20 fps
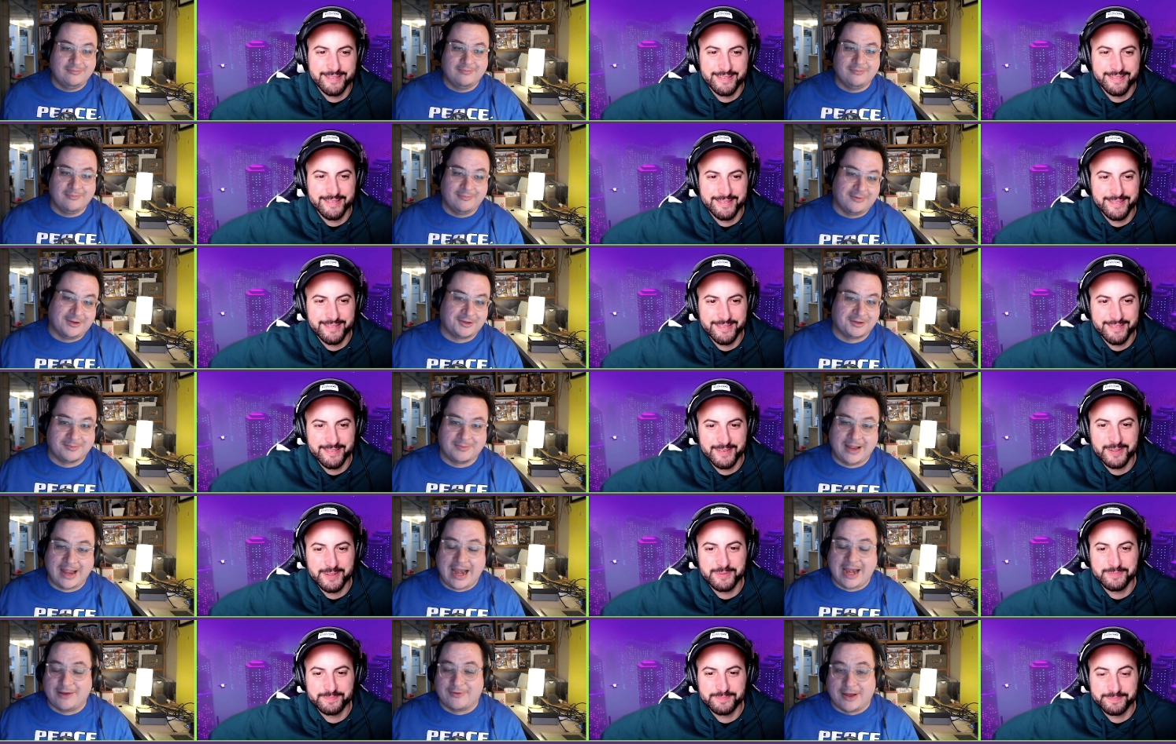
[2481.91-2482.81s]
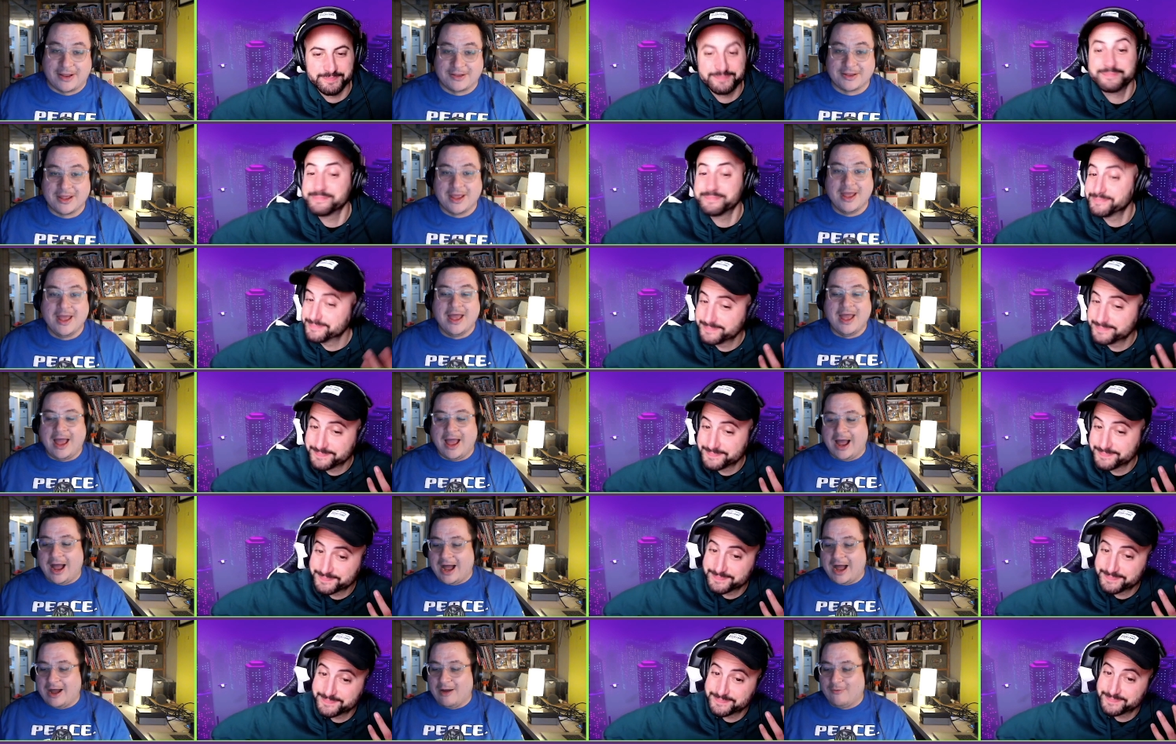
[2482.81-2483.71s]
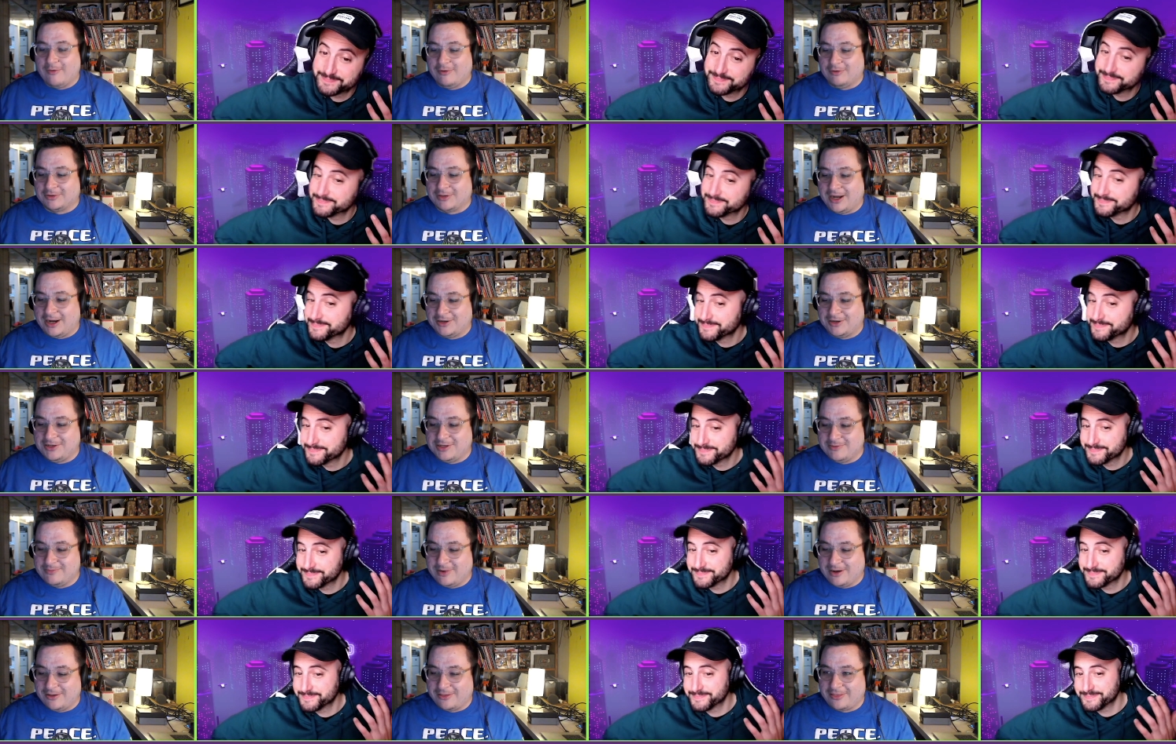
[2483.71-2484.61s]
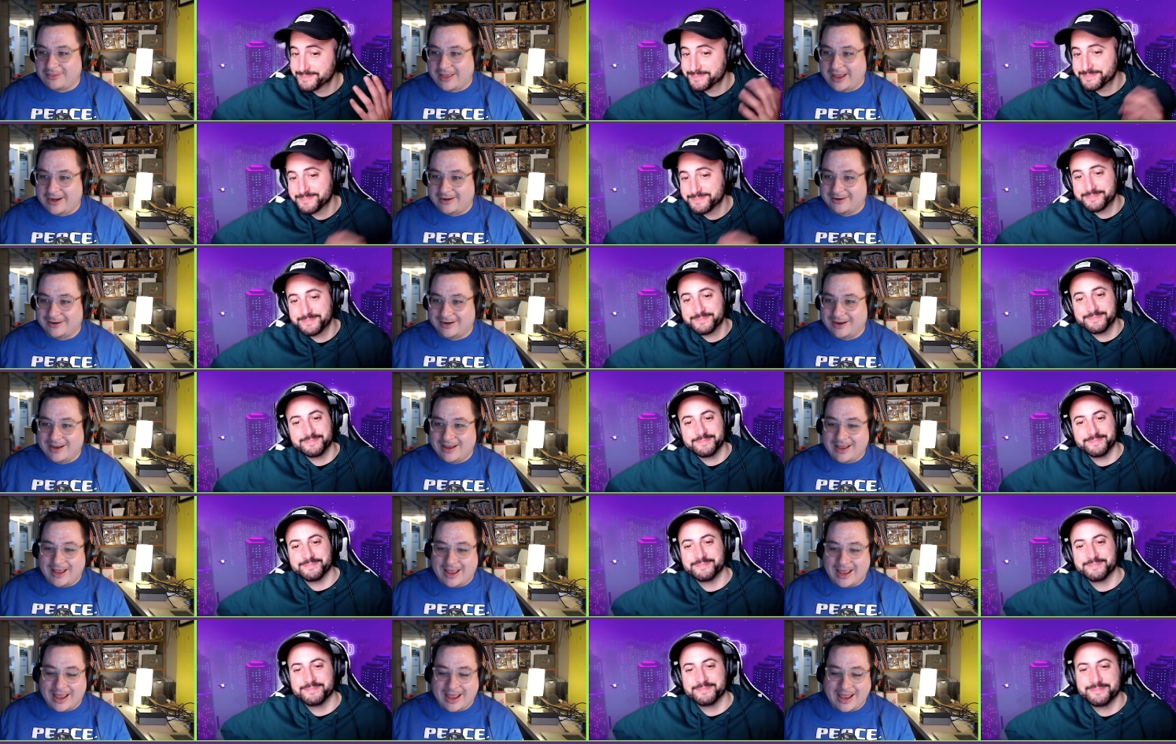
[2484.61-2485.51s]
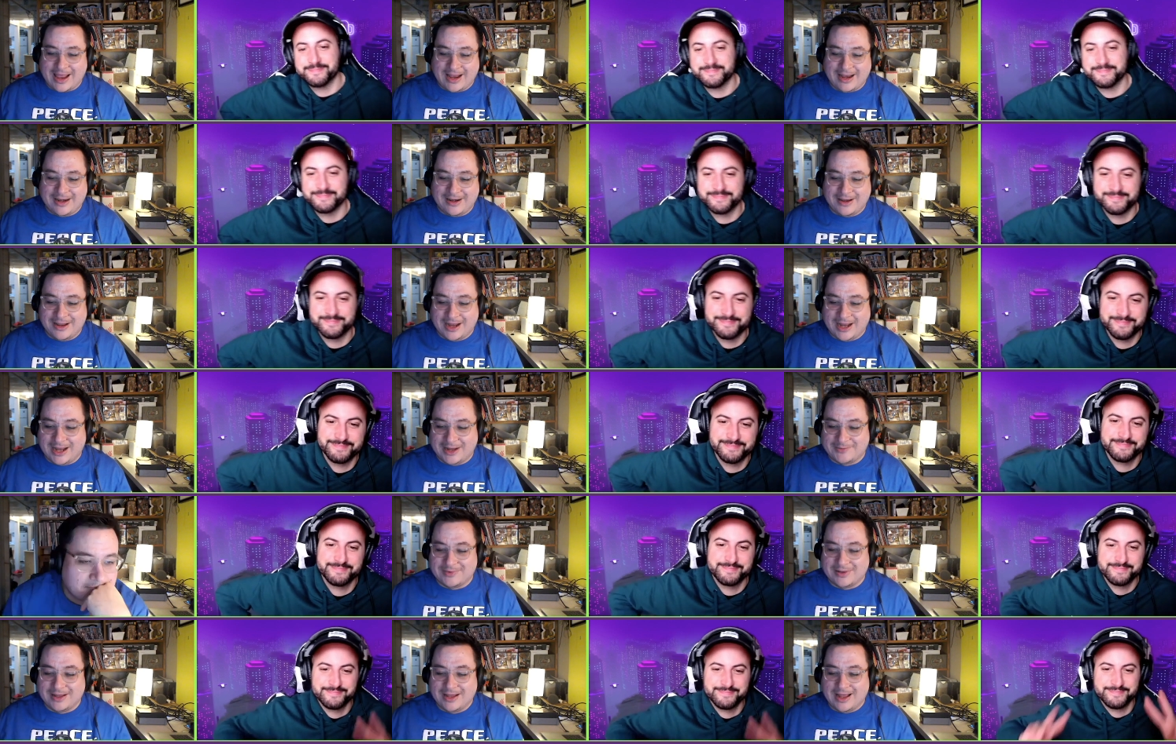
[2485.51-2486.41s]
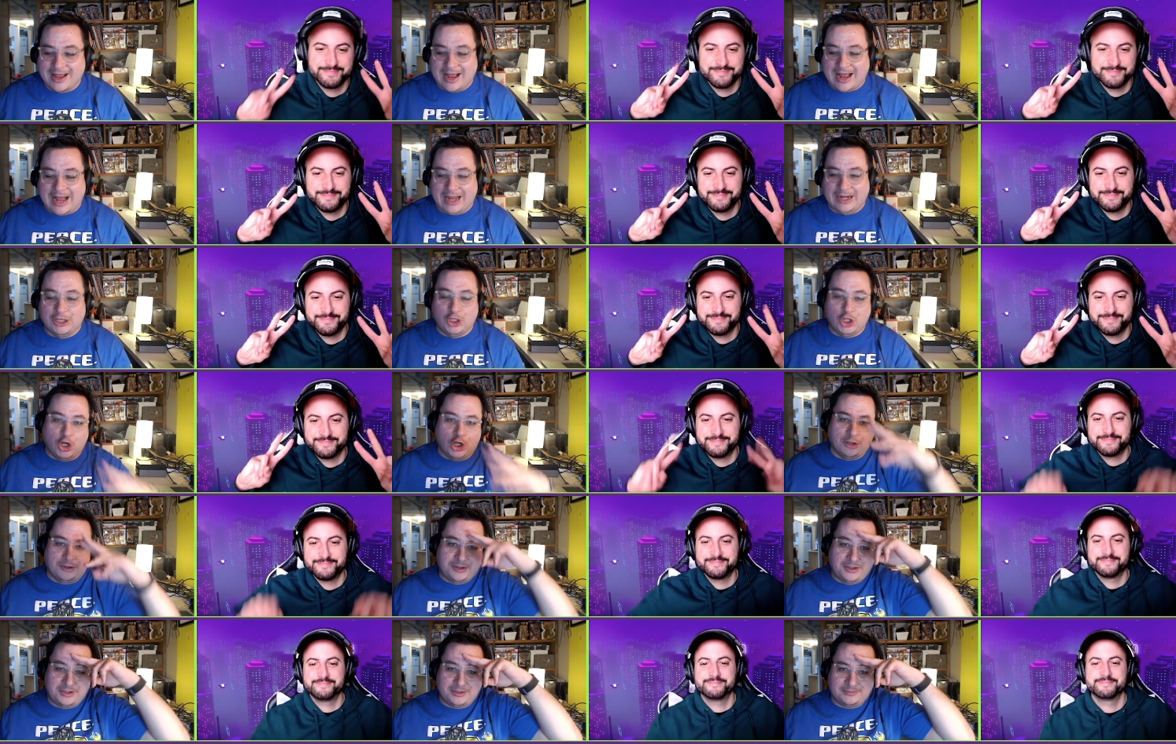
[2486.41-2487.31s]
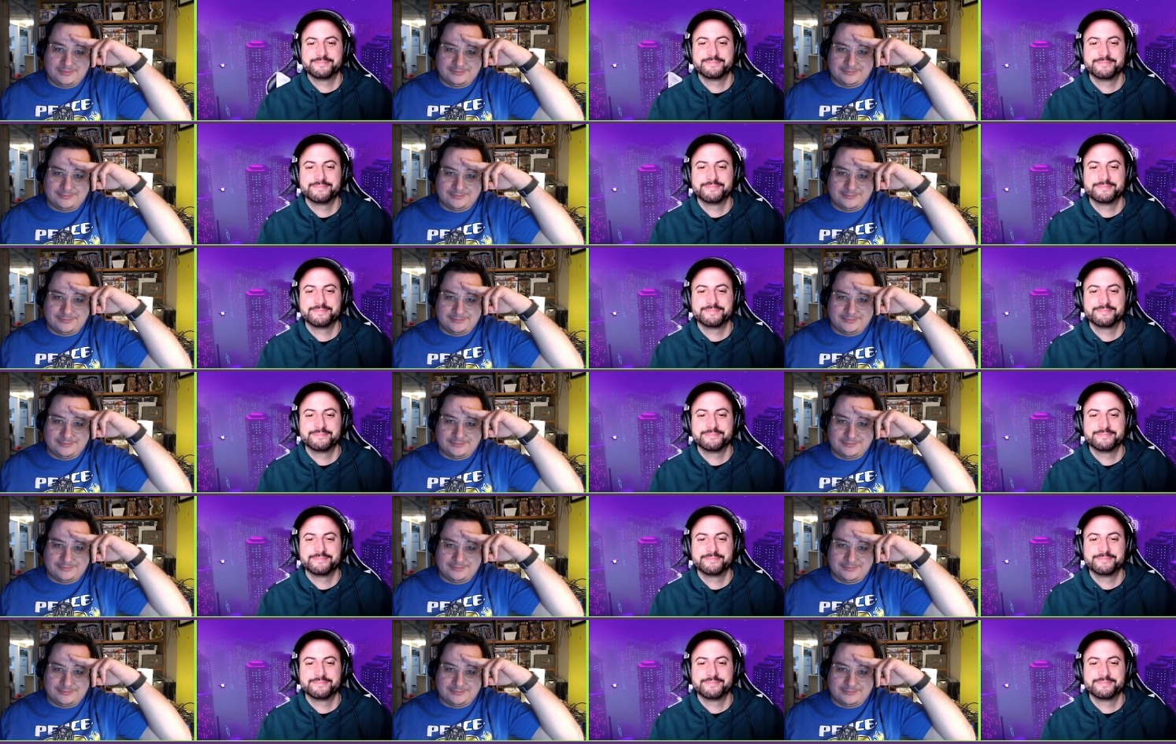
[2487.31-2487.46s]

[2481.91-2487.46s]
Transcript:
Speaker 1: wrestling. Anyways, uh, we will talk to you both later. And um, adios.